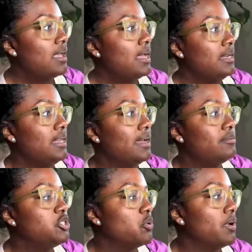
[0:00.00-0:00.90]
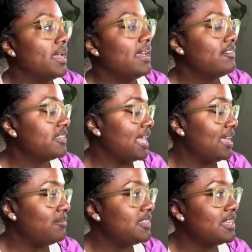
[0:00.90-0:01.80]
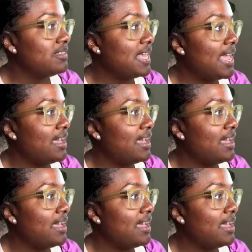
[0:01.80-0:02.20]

Left join, same syntax,